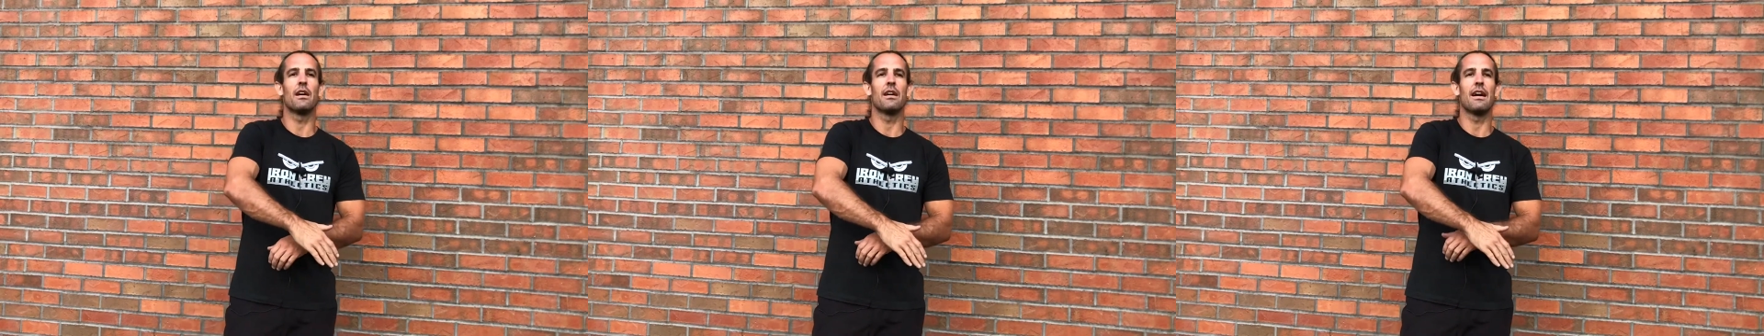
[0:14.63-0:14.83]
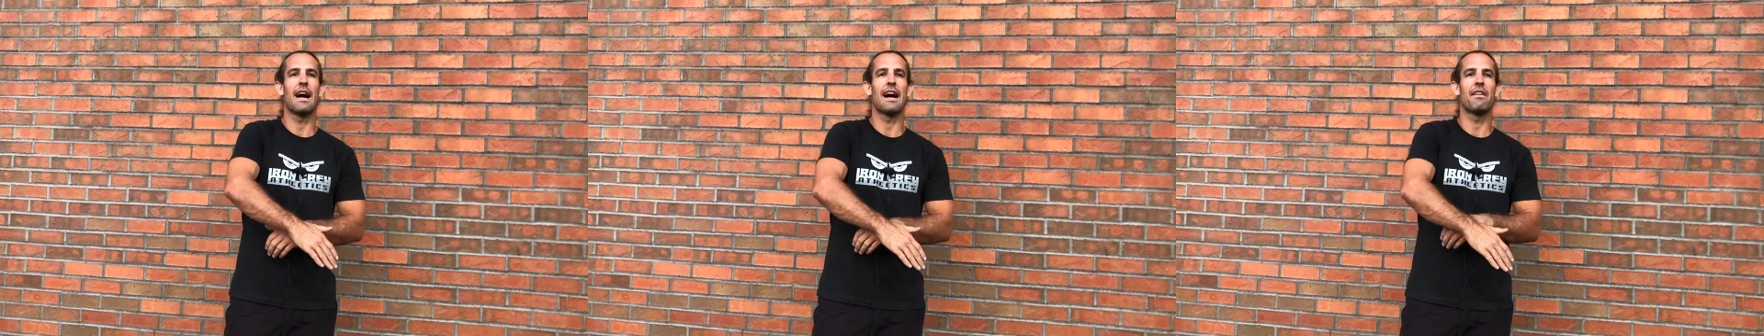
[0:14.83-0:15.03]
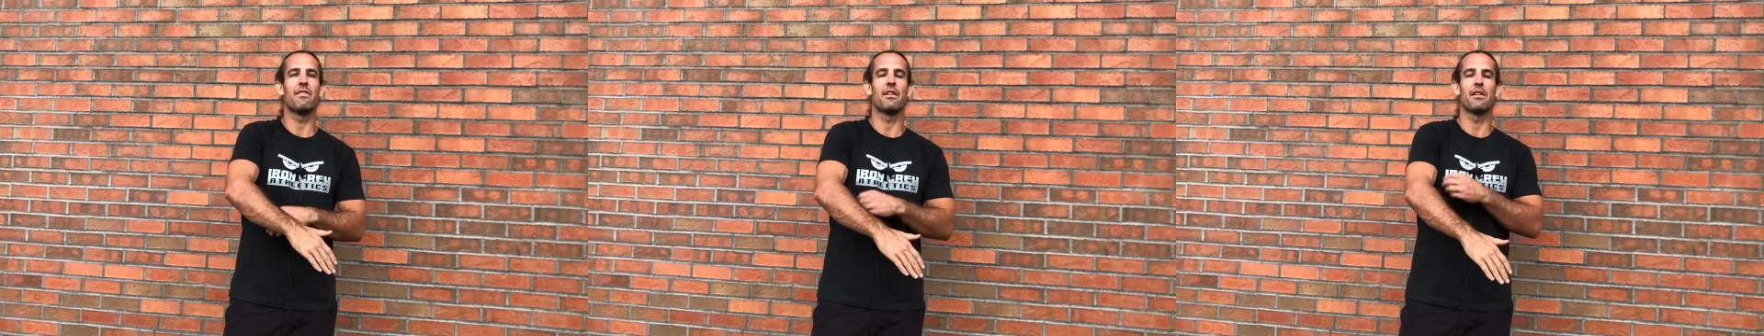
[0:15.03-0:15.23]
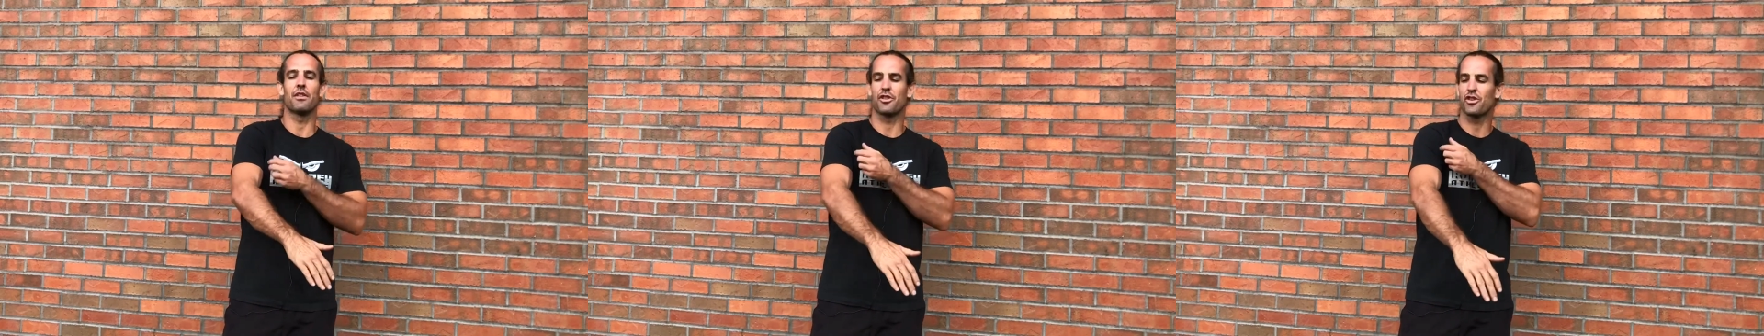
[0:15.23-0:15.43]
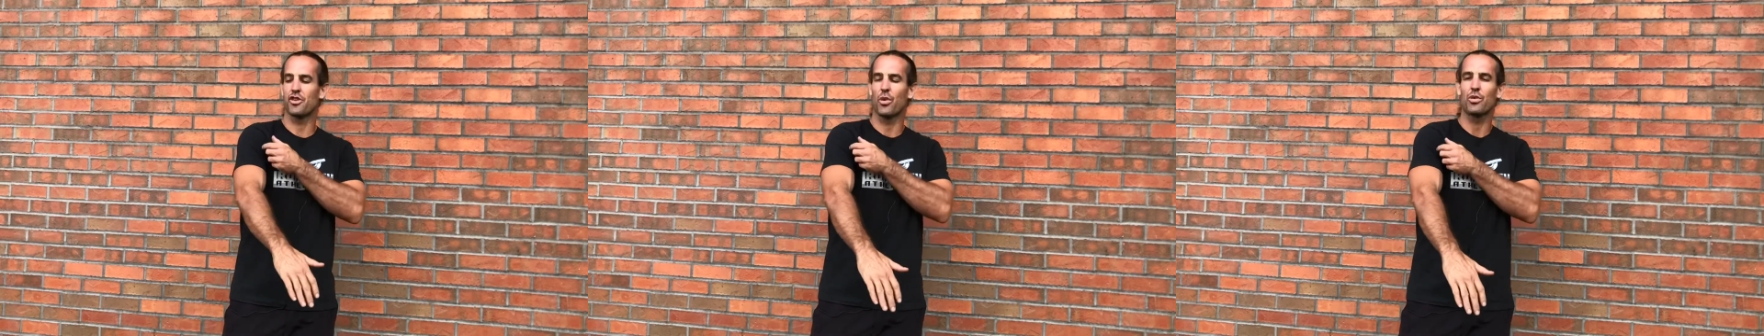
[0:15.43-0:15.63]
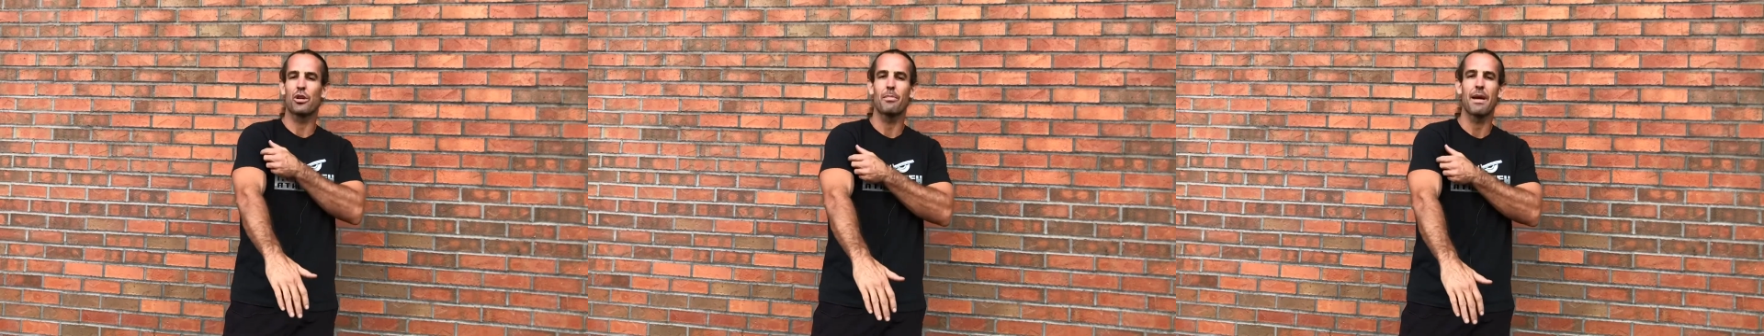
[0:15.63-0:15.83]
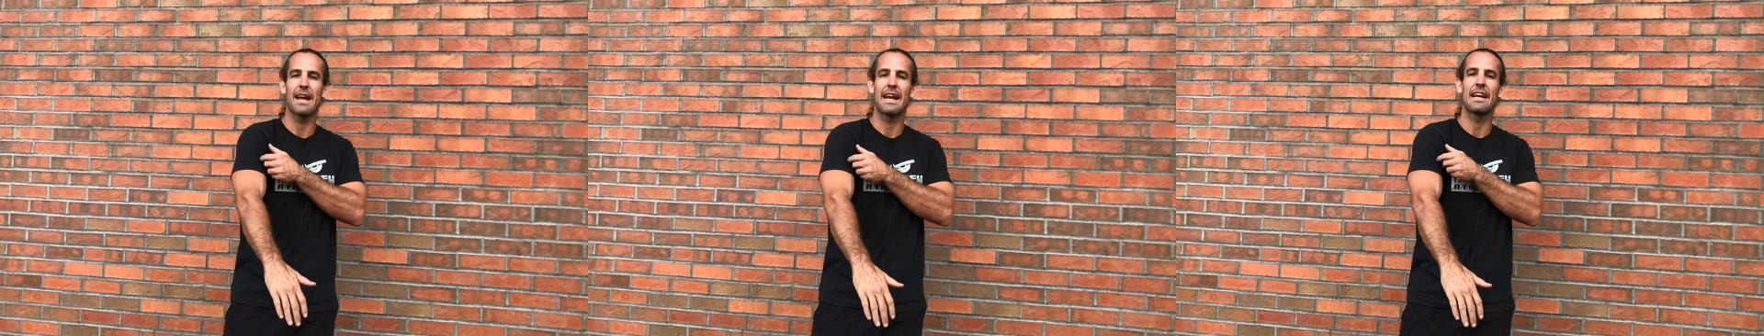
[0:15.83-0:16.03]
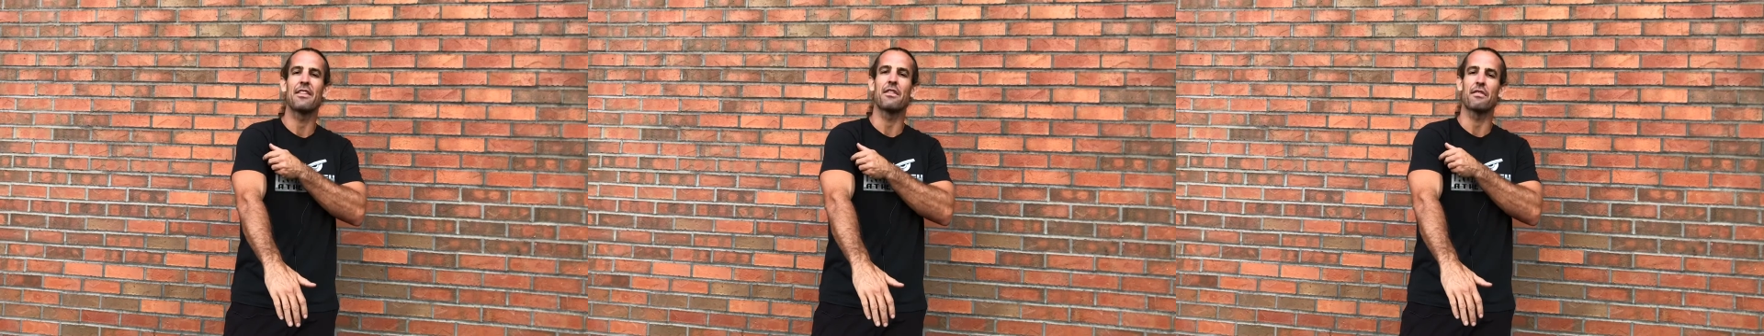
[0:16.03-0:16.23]
have a shoulder pain
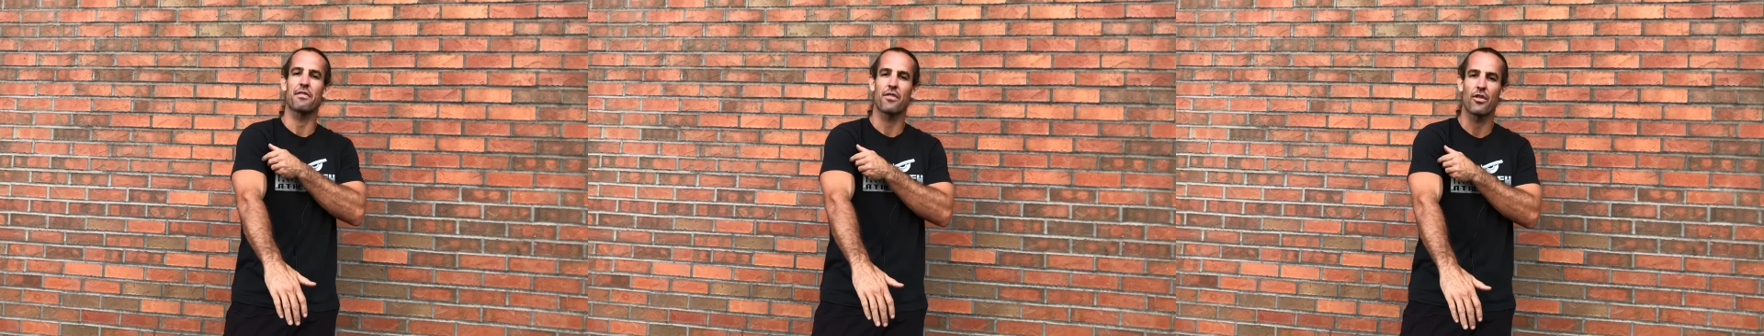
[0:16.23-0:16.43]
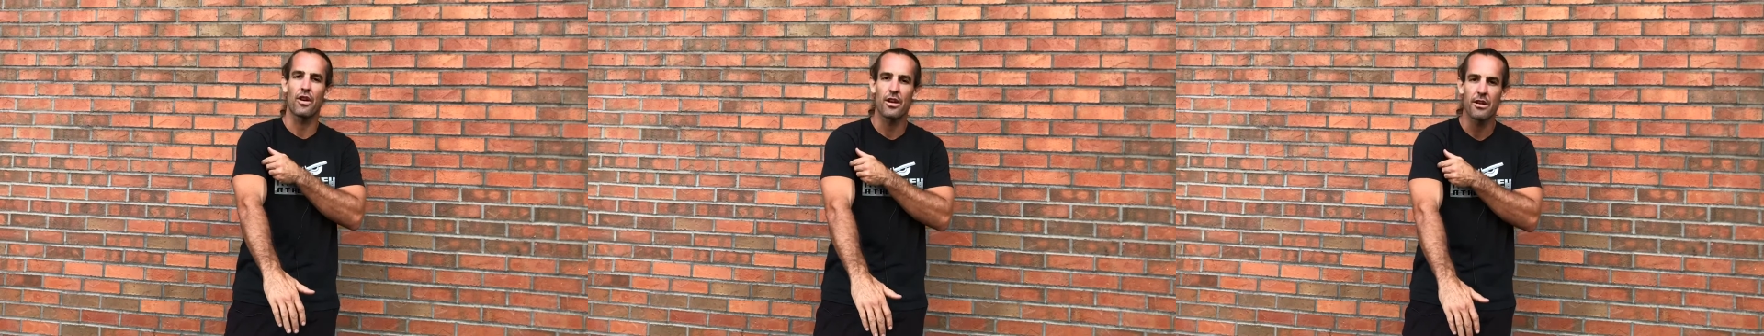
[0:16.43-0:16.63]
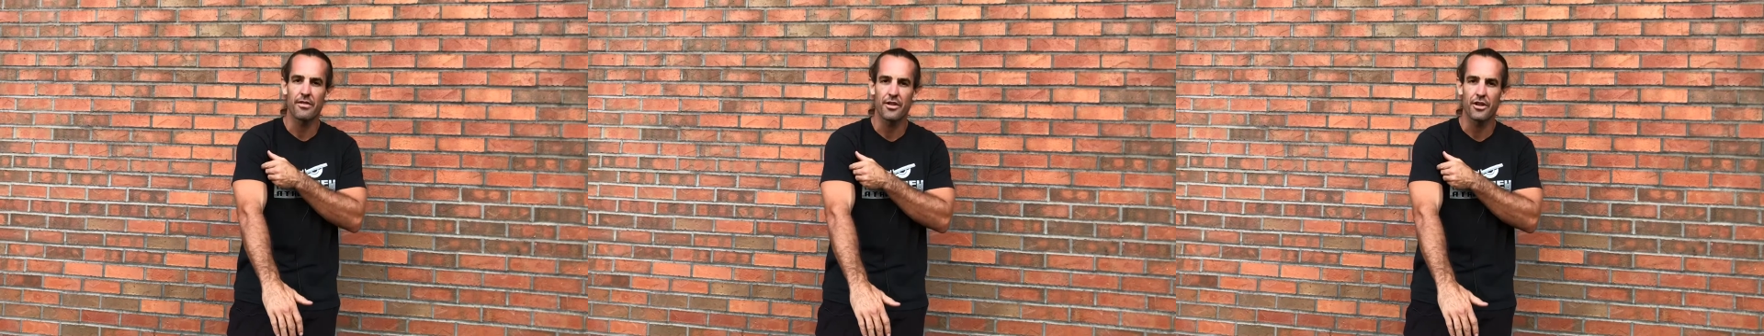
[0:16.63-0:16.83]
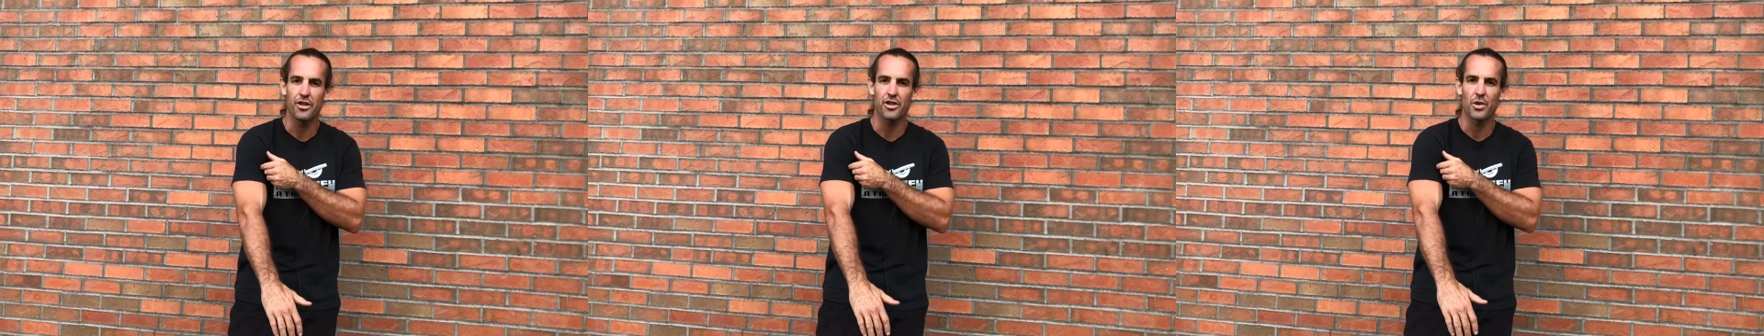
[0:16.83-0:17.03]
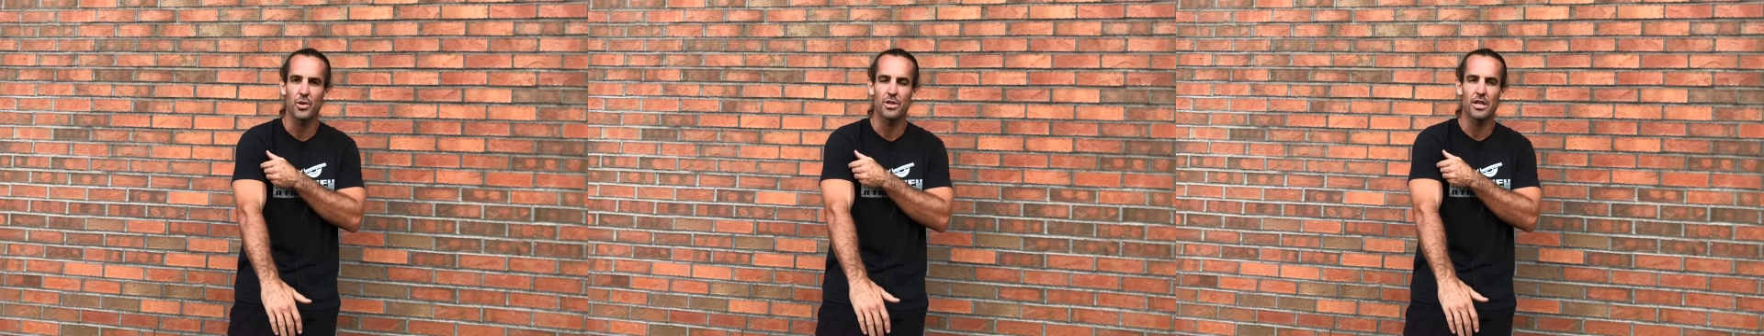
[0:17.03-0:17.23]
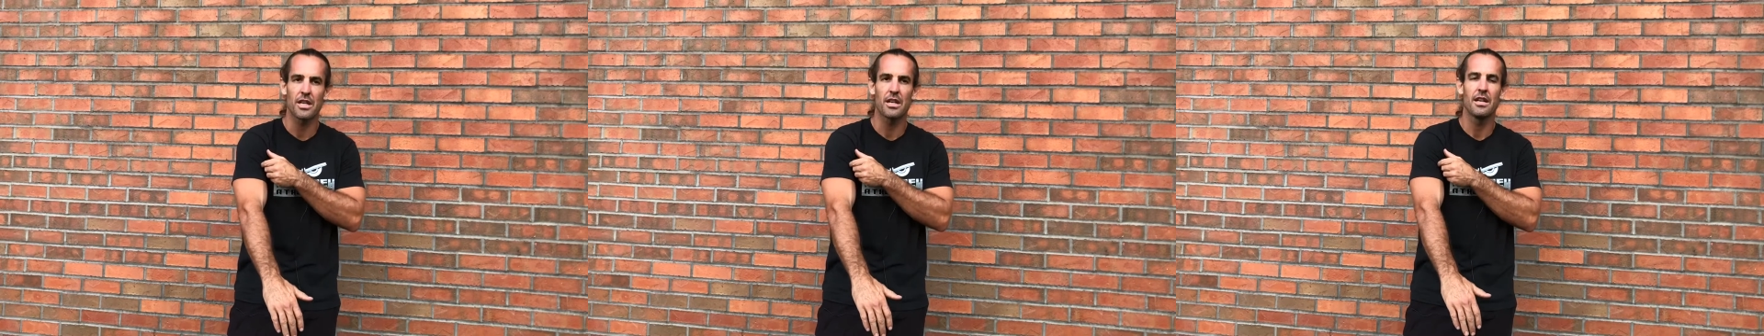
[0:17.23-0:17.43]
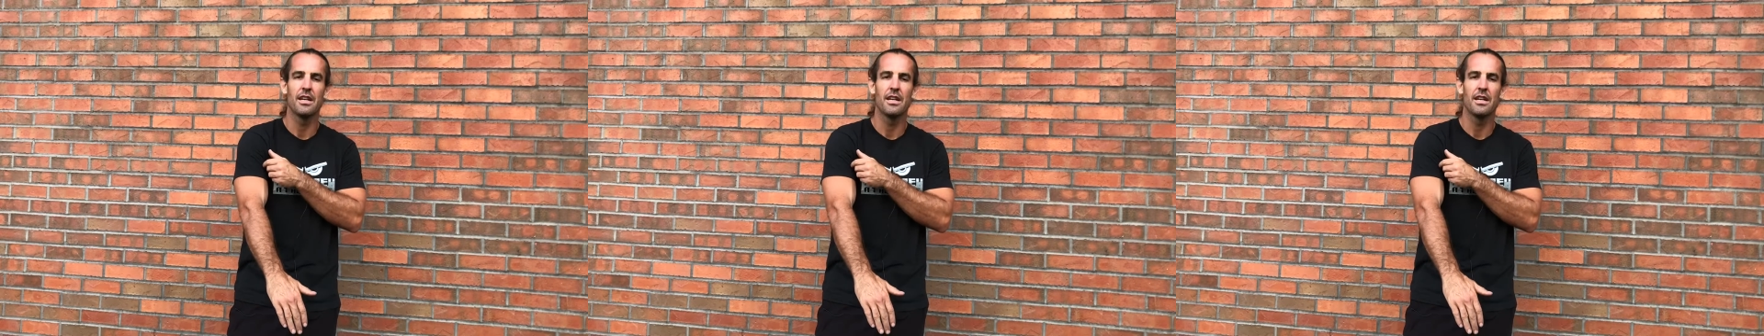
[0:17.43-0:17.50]
in the front of your shoulder,